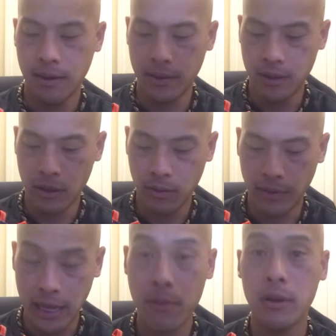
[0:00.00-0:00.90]
you know,
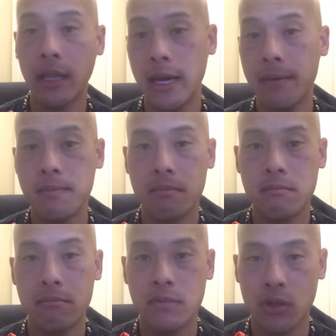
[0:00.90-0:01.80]
they were light,
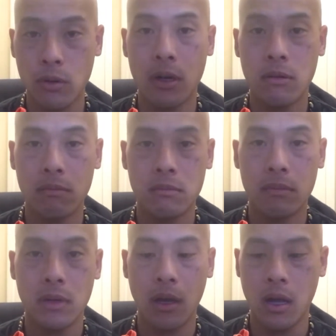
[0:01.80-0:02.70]
sure,
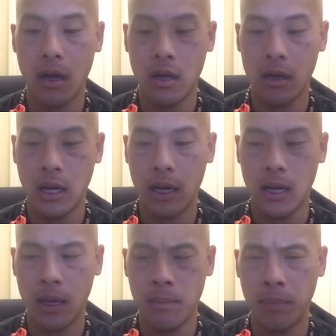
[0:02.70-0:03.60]

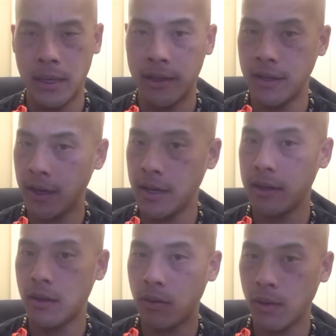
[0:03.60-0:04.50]
but
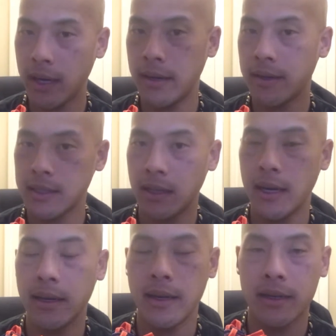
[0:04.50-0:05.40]
not quite as
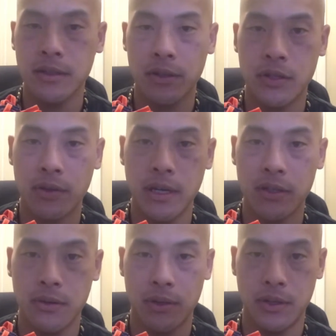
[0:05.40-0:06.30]
light as the
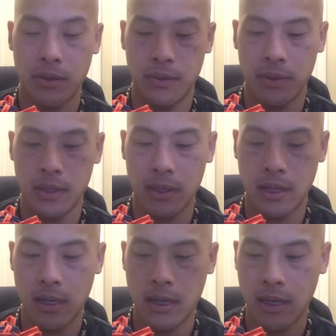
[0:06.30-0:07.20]
Tracer 2s.
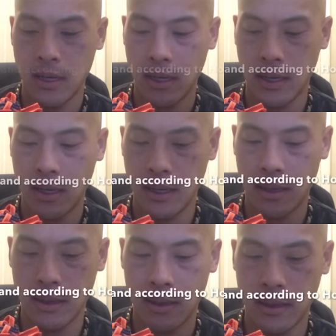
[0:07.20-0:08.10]

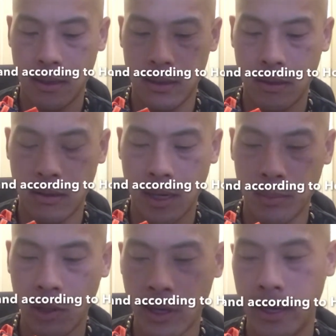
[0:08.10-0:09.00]
And, you know,
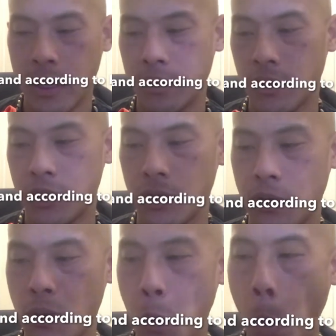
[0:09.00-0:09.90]
I'm looking at the
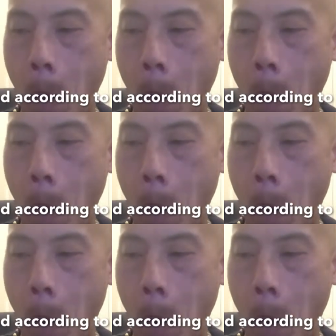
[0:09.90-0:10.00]
shoe.